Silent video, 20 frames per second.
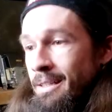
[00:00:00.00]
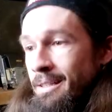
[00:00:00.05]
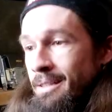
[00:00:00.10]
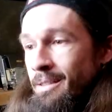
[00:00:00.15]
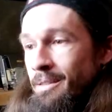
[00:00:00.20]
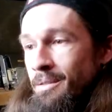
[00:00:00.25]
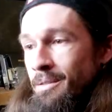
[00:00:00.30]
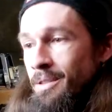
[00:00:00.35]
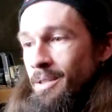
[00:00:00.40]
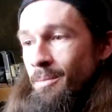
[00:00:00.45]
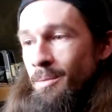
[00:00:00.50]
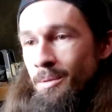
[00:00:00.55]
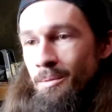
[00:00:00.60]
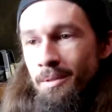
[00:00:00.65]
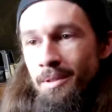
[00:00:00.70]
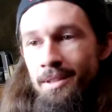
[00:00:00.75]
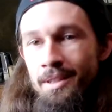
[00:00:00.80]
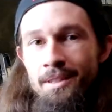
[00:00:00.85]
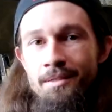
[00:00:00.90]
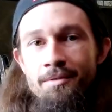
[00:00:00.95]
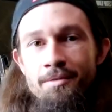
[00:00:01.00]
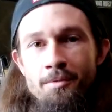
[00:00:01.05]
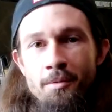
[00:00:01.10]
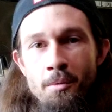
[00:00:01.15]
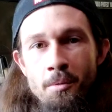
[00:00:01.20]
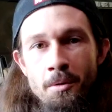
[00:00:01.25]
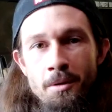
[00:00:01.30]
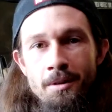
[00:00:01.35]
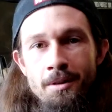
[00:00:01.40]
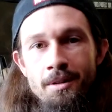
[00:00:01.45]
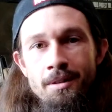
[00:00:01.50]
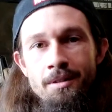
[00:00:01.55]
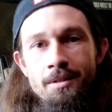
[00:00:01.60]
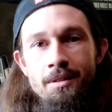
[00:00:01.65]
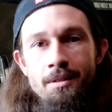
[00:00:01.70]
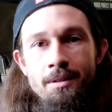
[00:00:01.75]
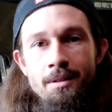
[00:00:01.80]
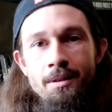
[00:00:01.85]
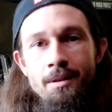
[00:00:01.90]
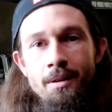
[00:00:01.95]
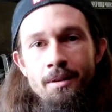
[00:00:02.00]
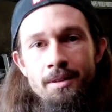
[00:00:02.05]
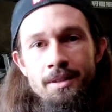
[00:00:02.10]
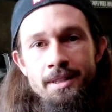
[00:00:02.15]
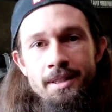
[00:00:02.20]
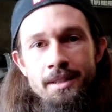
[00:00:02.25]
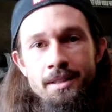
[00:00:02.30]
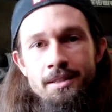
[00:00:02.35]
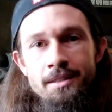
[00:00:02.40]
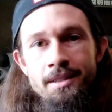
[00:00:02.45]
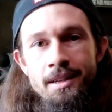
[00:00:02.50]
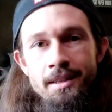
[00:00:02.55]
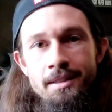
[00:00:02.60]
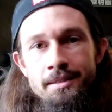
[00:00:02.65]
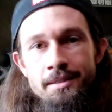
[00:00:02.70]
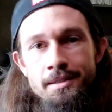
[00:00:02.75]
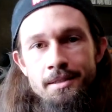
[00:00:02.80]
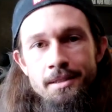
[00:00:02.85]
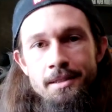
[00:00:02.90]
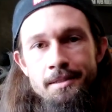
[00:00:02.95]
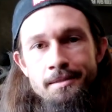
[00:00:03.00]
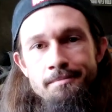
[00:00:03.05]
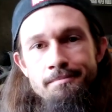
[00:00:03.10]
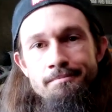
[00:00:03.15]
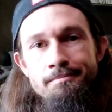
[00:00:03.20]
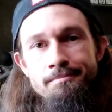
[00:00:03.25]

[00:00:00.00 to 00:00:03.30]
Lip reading: Something with like 4 RTX Titans in it,